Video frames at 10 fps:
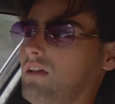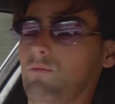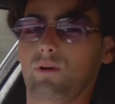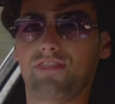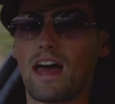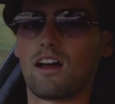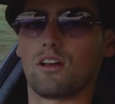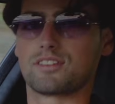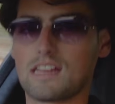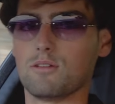And with that, I'll
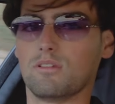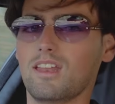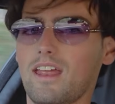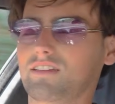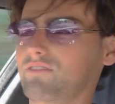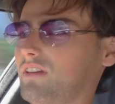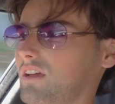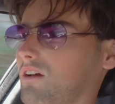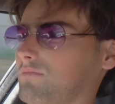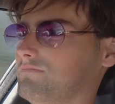see you in the next video.